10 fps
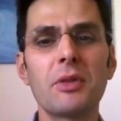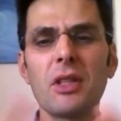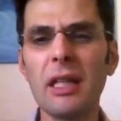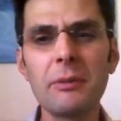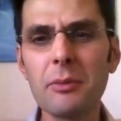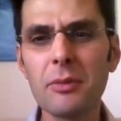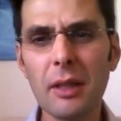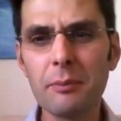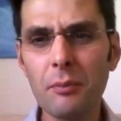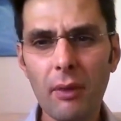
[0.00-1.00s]
I'm sorry,
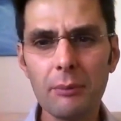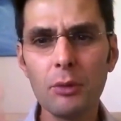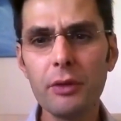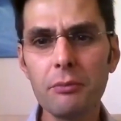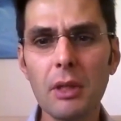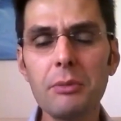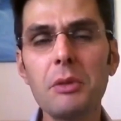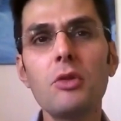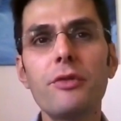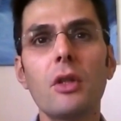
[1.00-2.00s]
I'm
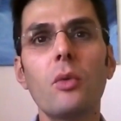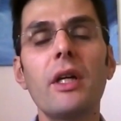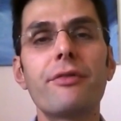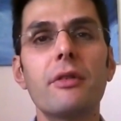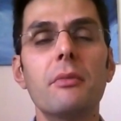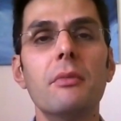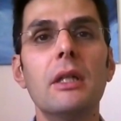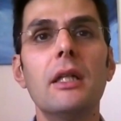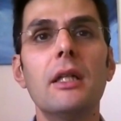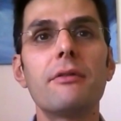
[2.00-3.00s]
moving away from
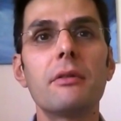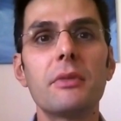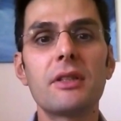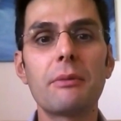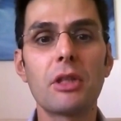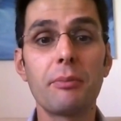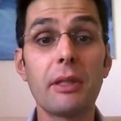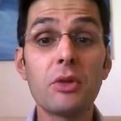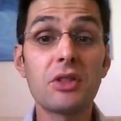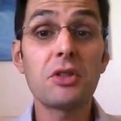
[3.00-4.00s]
the subject,
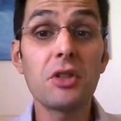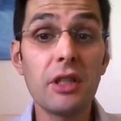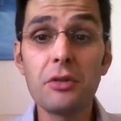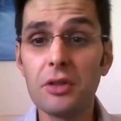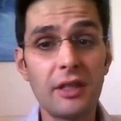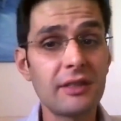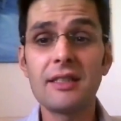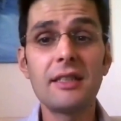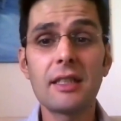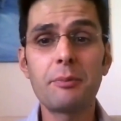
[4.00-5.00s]
but it was just interesting because
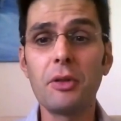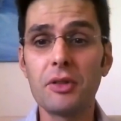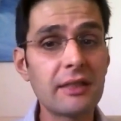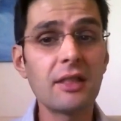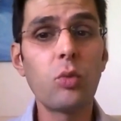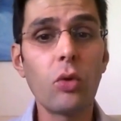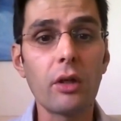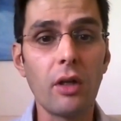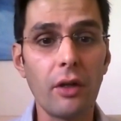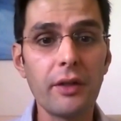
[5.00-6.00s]
that's his experience, that's his
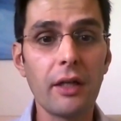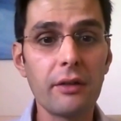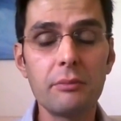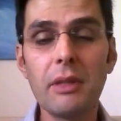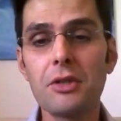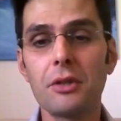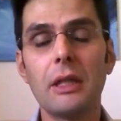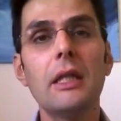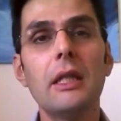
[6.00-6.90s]
work on the other dimension.